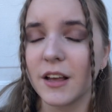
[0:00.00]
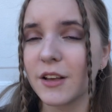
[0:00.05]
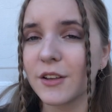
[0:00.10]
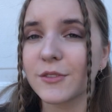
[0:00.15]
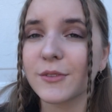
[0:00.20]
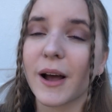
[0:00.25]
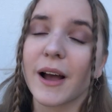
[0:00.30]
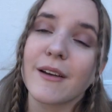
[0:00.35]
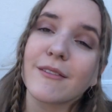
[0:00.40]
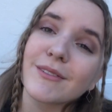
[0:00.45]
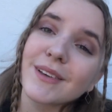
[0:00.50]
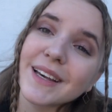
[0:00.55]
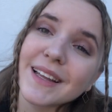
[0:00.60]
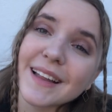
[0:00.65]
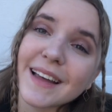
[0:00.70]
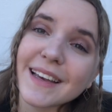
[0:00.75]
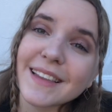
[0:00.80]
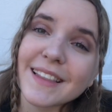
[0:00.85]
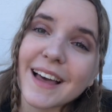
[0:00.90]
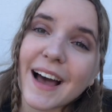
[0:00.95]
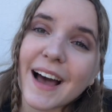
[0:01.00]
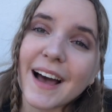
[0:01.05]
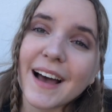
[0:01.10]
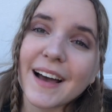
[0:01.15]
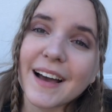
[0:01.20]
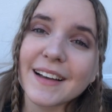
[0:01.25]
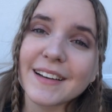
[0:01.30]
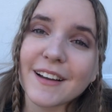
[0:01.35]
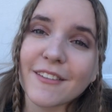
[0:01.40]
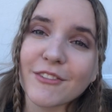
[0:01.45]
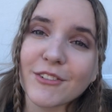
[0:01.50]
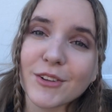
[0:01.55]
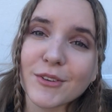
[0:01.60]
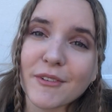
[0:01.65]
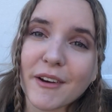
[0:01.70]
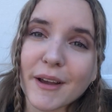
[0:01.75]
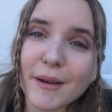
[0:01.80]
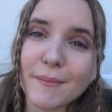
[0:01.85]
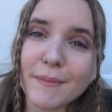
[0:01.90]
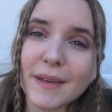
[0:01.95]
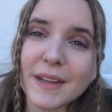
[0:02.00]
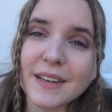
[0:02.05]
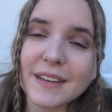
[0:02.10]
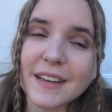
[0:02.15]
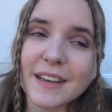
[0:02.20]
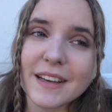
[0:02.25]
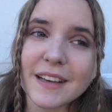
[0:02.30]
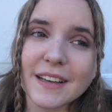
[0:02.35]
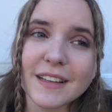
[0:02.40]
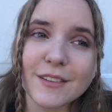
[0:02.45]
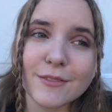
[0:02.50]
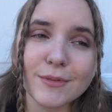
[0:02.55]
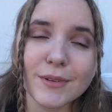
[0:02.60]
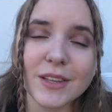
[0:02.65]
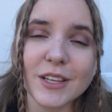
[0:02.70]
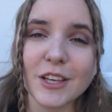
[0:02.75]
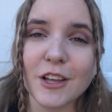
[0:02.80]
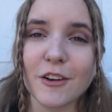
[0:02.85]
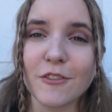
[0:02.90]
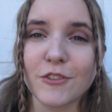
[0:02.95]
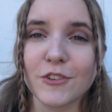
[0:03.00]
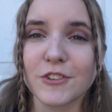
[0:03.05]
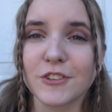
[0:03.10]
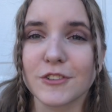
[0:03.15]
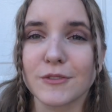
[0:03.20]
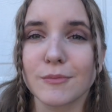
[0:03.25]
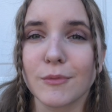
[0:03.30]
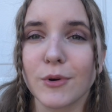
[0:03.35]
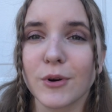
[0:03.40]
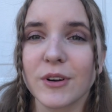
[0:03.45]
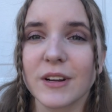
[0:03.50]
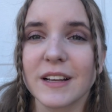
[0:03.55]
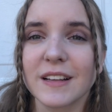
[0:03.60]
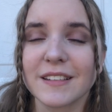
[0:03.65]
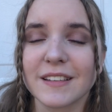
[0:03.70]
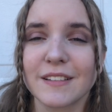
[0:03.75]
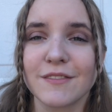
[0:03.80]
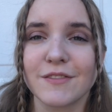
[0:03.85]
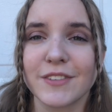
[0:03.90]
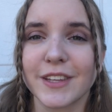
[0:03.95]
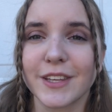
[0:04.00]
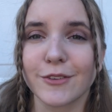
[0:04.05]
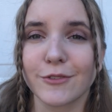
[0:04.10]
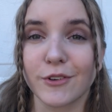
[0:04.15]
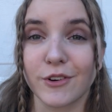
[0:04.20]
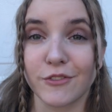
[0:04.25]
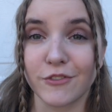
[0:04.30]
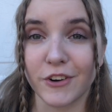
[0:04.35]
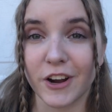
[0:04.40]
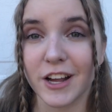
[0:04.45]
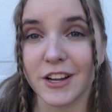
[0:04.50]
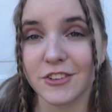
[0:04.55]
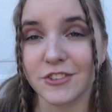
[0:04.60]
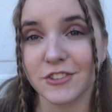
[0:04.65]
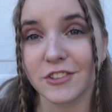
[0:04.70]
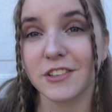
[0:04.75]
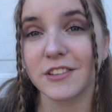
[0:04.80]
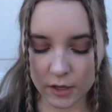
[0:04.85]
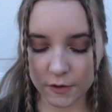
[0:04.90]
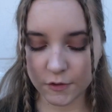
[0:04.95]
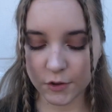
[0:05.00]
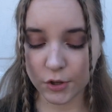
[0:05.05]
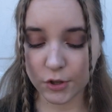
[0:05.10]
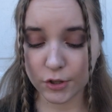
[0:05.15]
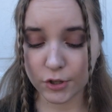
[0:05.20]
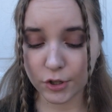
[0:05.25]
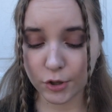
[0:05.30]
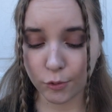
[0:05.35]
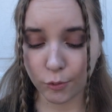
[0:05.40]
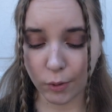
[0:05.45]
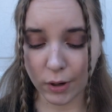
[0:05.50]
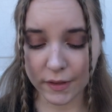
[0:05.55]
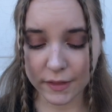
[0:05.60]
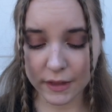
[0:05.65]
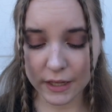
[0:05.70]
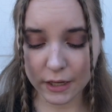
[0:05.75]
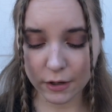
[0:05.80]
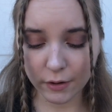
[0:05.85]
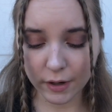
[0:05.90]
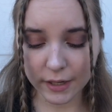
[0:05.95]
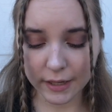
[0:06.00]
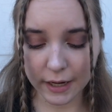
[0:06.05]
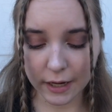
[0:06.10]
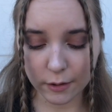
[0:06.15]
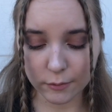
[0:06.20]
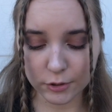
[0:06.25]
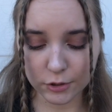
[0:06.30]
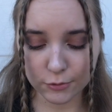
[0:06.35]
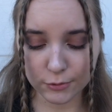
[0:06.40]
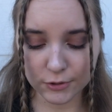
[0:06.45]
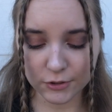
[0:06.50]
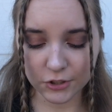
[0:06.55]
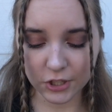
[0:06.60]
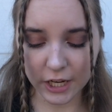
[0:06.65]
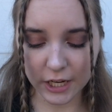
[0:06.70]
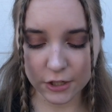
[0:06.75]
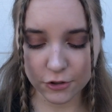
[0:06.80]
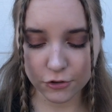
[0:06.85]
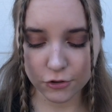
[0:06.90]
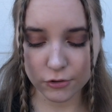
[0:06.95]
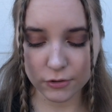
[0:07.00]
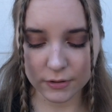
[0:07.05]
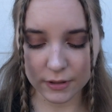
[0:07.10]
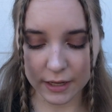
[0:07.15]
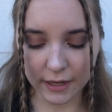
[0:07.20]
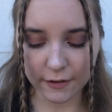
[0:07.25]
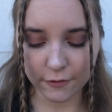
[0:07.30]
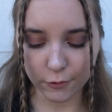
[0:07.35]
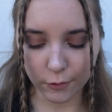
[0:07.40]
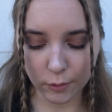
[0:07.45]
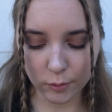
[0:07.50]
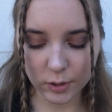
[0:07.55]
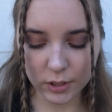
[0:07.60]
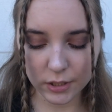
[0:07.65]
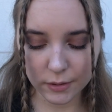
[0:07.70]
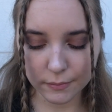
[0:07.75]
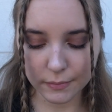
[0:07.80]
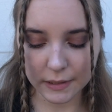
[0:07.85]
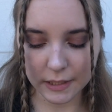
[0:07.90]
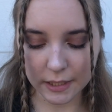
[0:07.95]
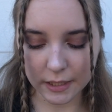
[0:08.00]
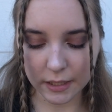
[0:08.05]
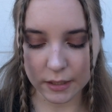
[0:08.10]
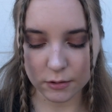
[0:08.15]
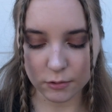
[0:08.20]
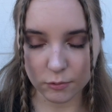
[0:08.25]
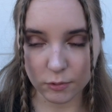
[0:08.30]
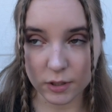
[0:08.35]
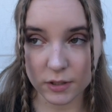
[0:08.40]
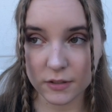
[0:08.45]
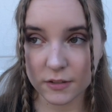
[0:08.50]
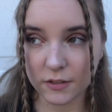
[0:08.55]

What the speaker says: so I really like that. I definitely recommend it. It's really good for just mornings and feeling refreshed. If you could do one thing right now which would change your life, what would it be, and what's